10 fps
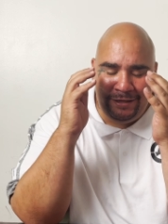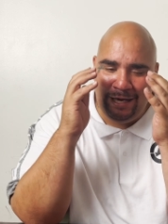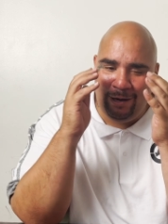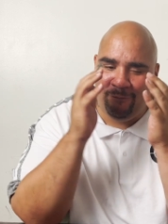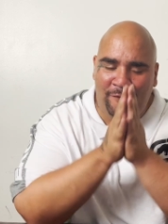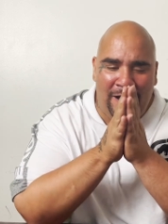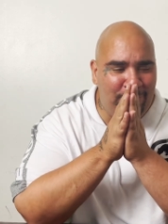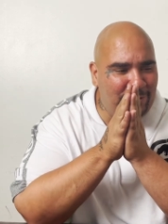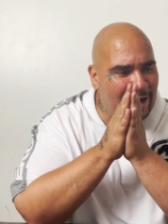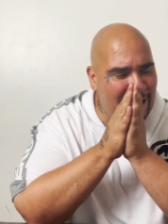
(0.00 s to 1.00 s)
Yeah, I'm
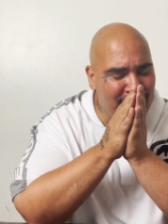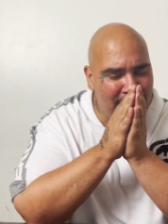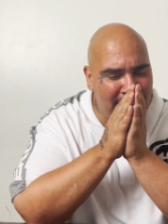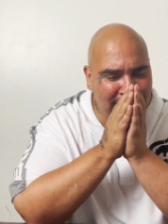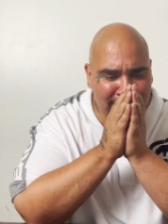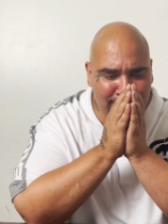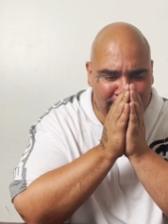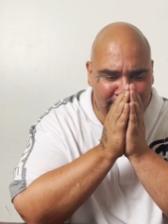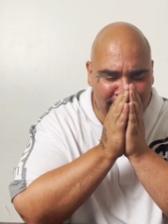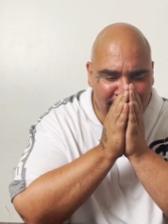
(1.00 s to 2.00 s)
fat, but I have my
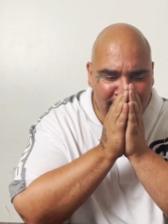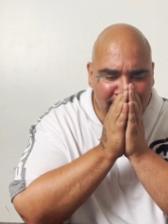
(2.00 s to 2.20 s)
limits.